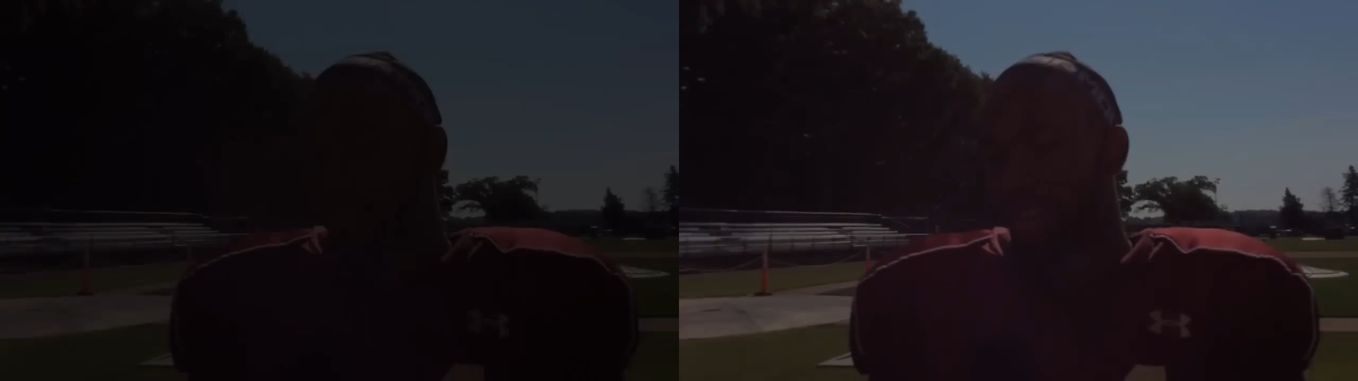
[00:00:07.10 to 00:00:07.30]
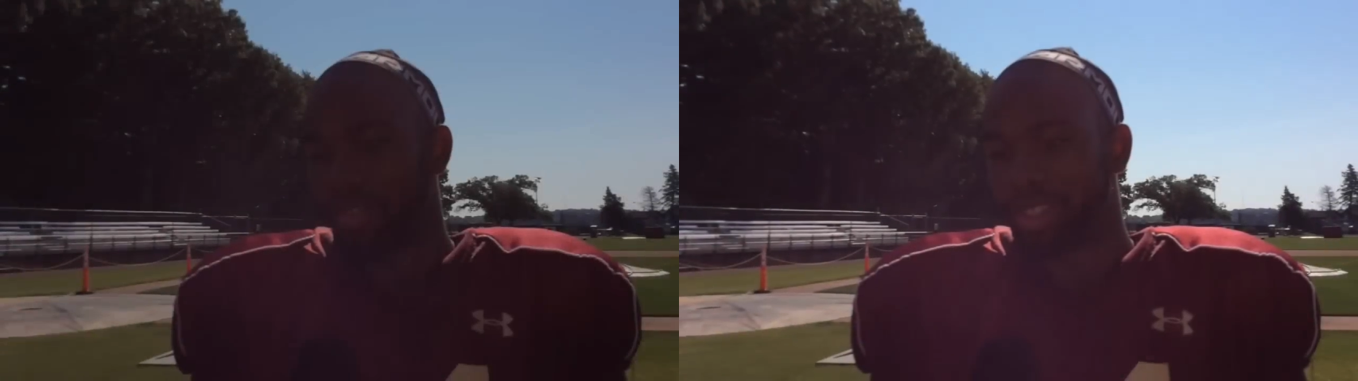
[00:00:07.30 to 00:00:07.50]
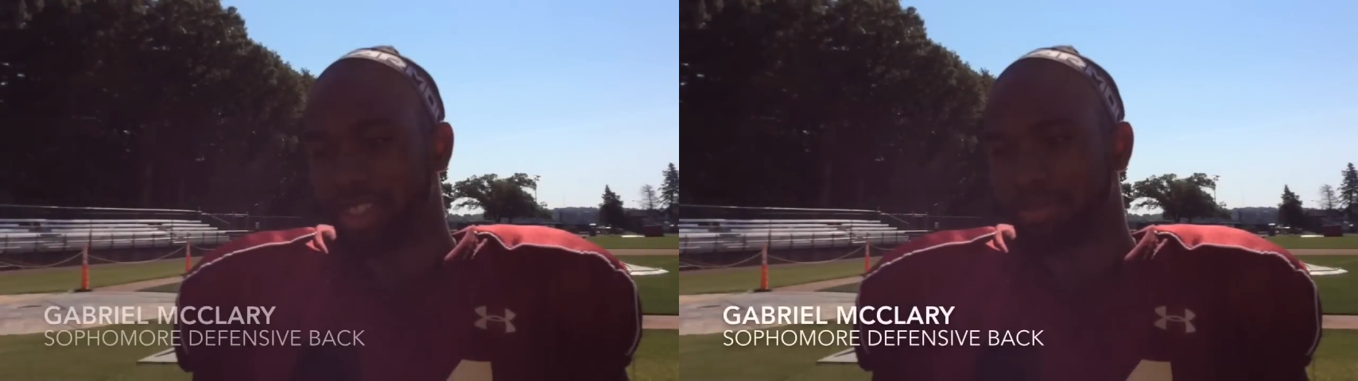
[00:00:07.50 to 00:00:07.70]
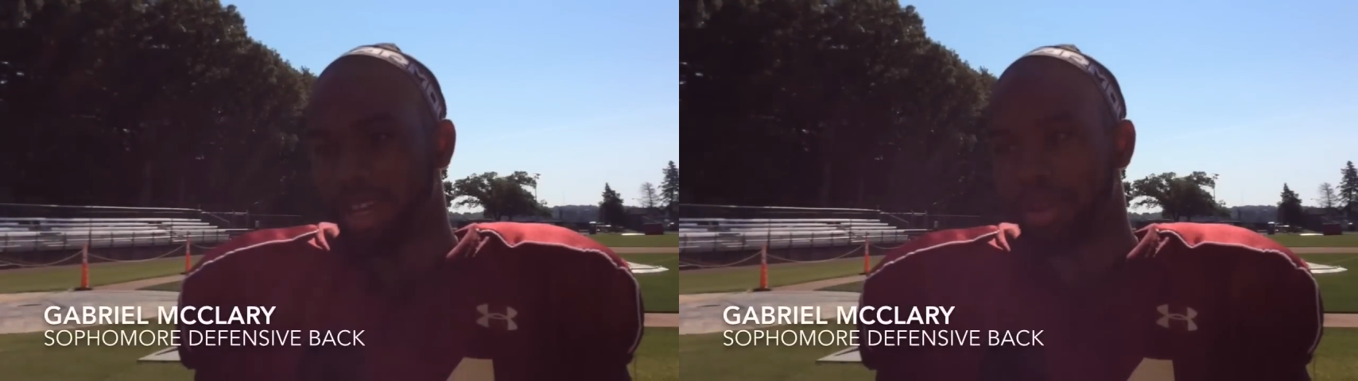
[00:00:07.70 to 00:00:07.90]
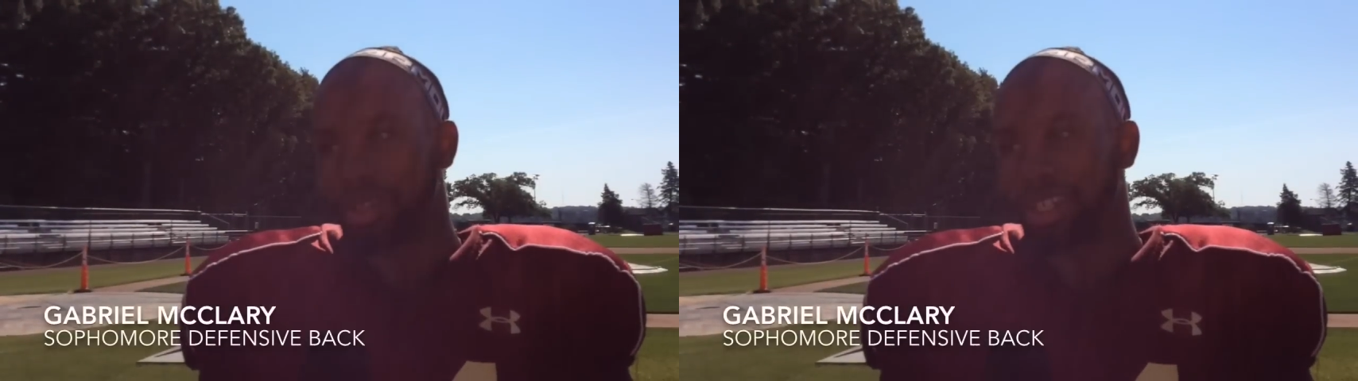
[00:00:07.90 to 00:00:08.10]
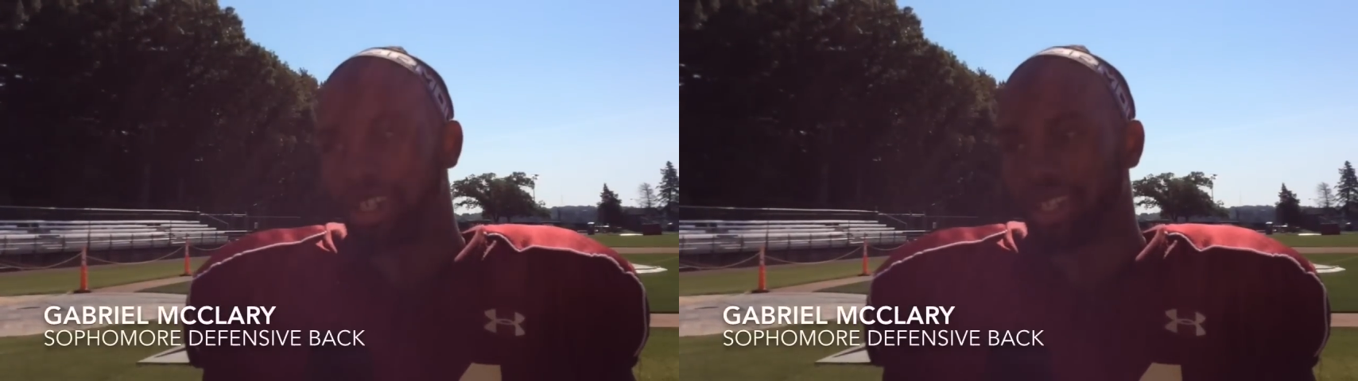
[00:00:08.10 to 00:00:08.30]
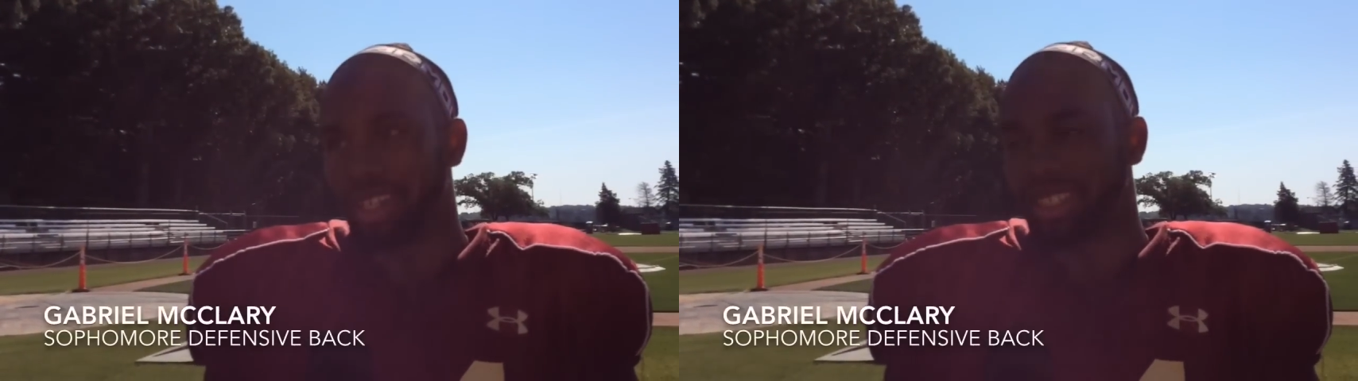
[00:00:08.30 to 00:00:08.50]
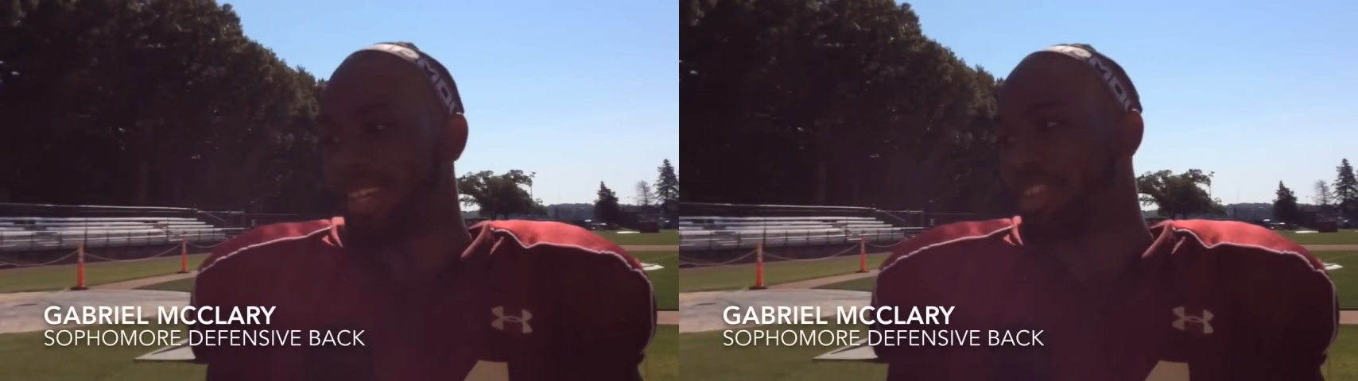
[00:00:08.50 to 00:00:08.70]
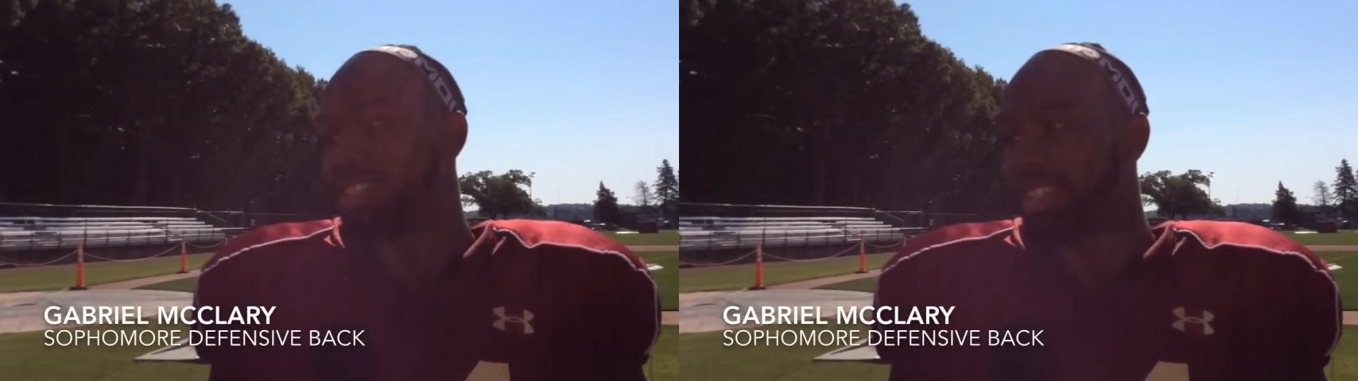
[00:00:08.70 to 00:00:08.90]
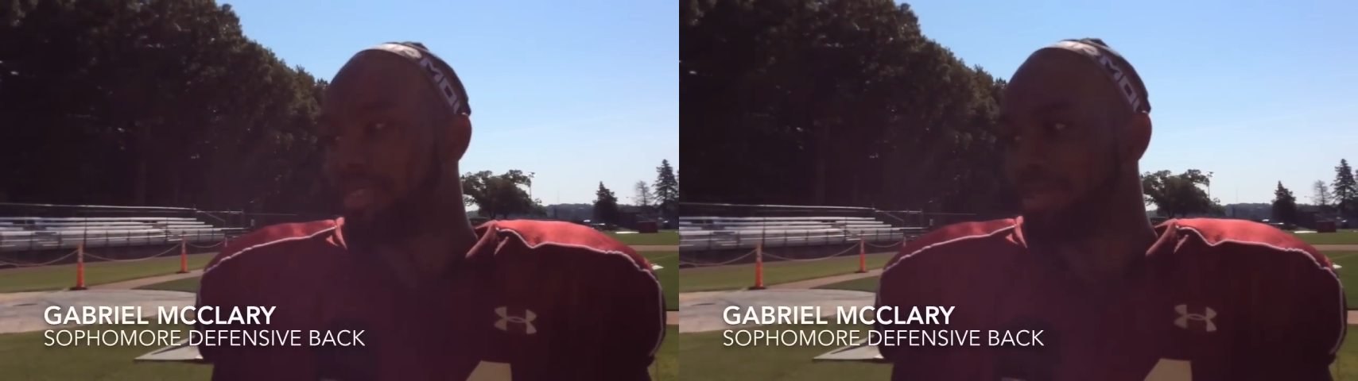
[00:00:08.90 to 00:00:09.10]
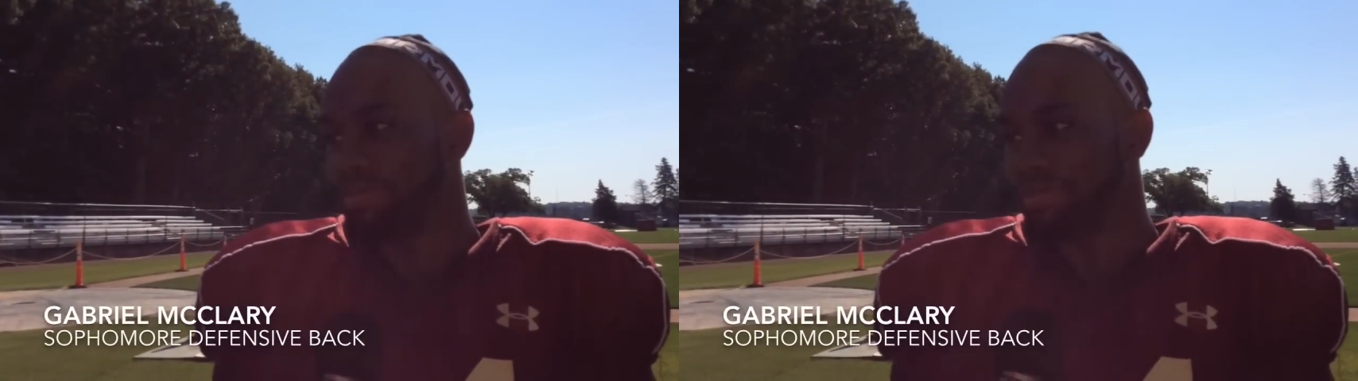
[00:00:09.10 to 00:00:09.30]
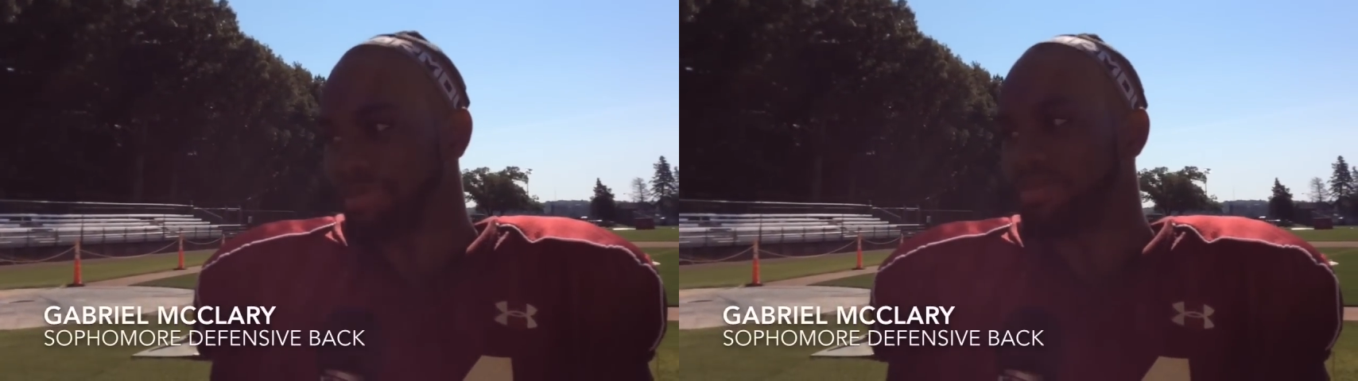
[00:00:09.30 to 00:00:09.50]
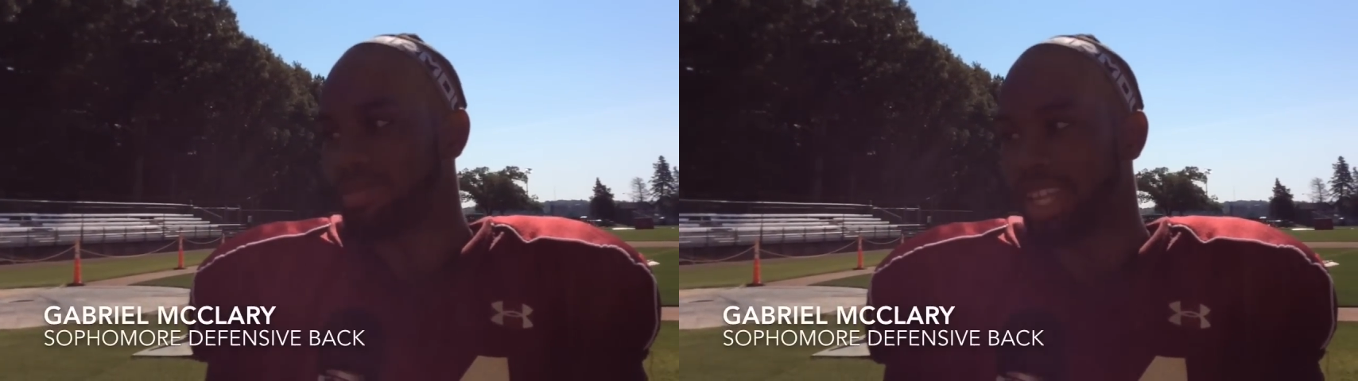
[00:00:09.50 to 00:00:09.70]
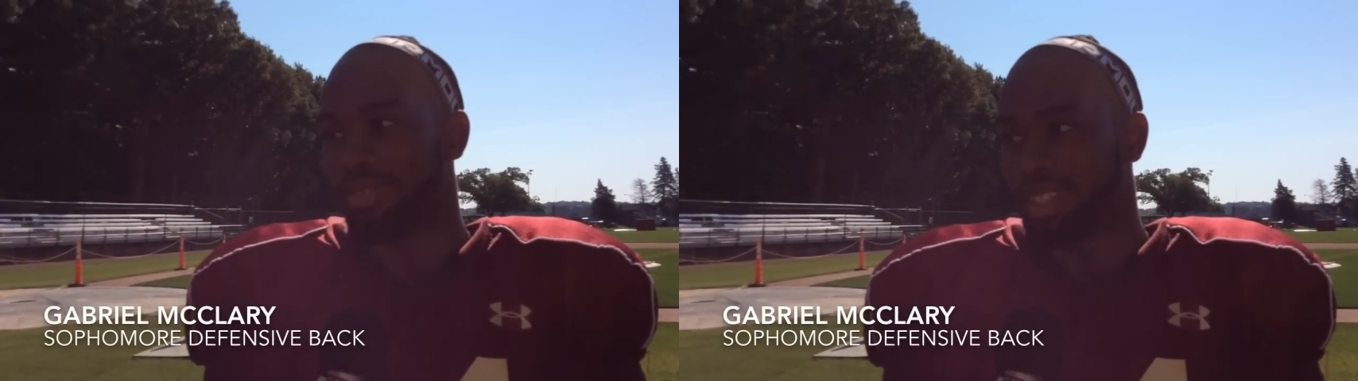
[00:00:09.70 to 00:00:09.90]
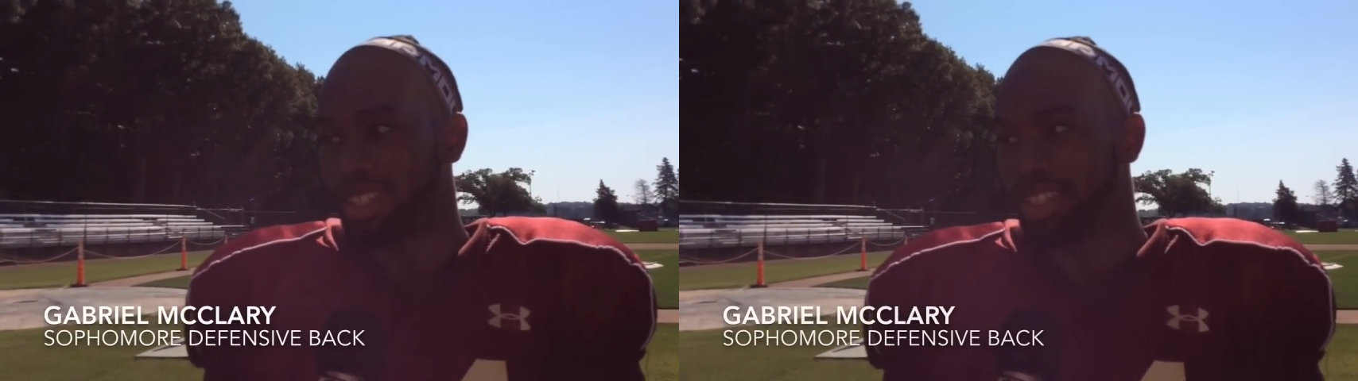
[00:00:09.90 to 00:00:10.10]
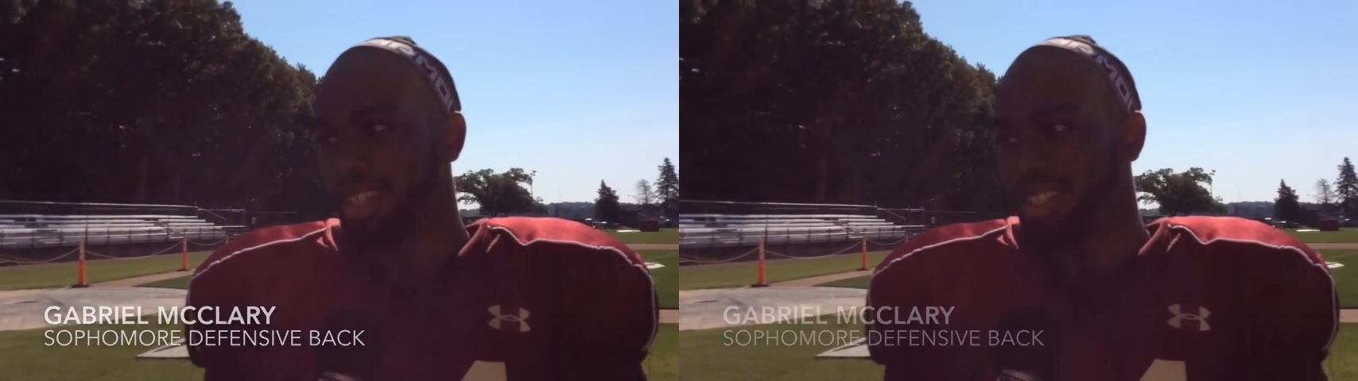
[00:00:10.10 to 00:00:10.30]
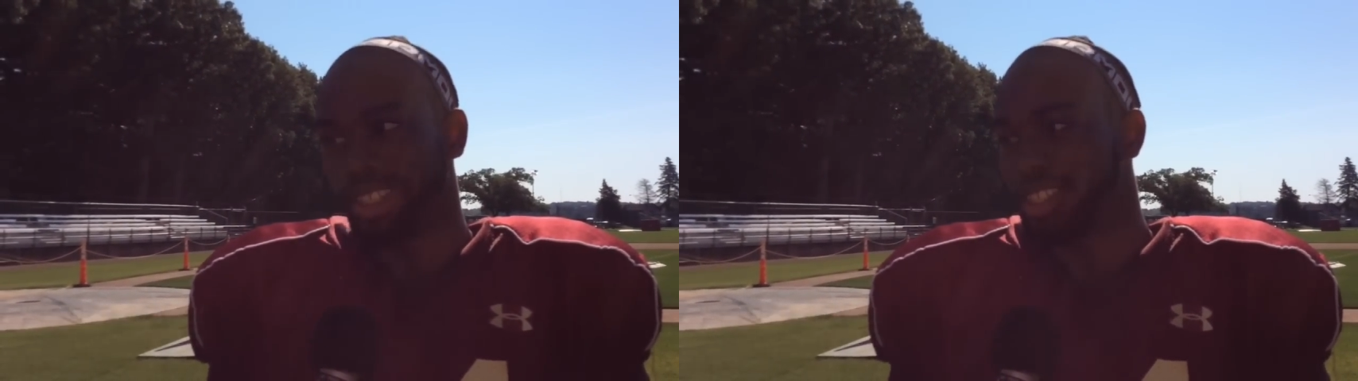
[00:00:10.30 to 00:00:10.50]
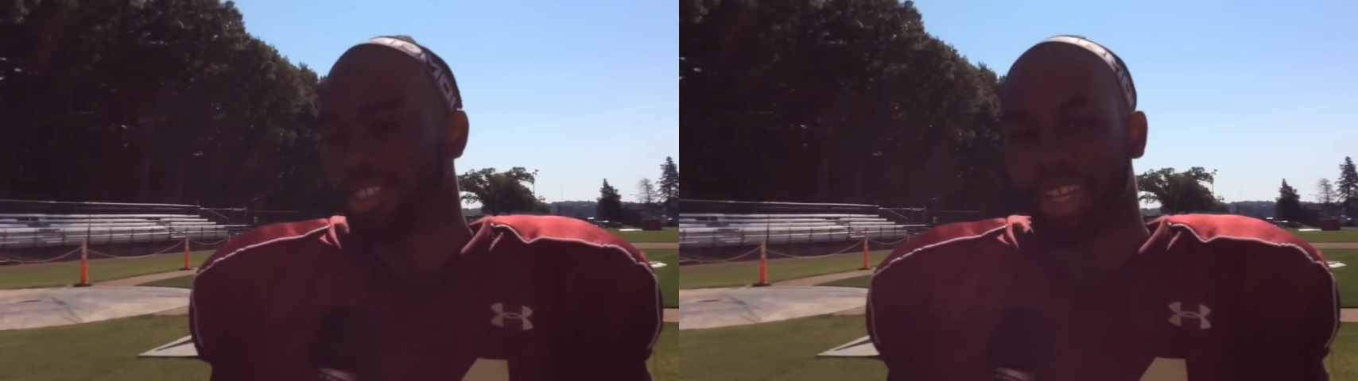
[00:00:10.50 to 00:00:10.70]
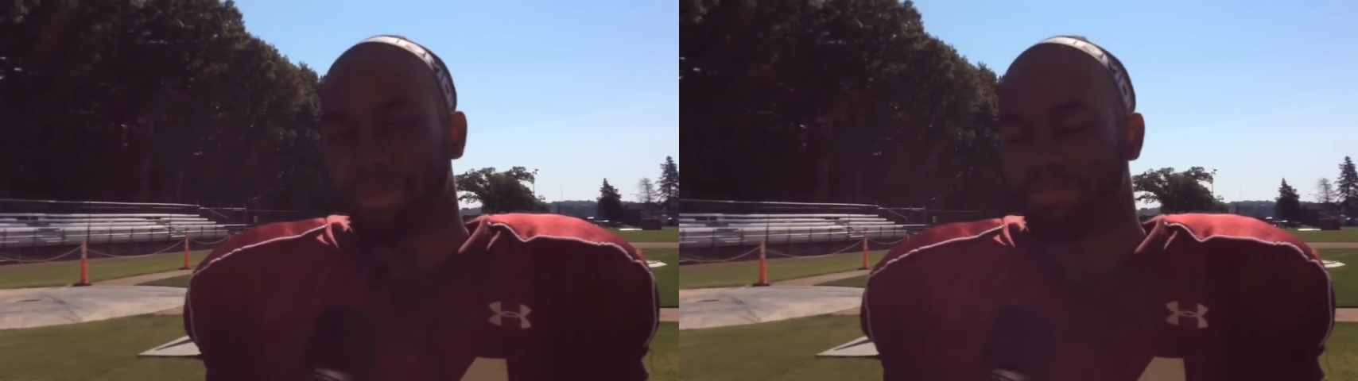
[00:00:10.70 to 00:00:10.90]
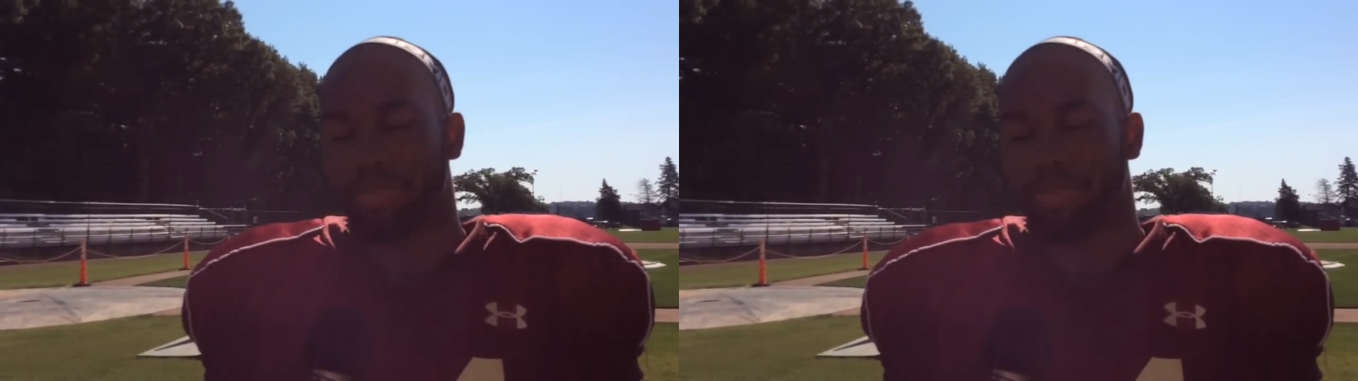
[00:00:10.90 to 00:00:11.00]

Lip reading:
No face is visible, so there are no lips to read.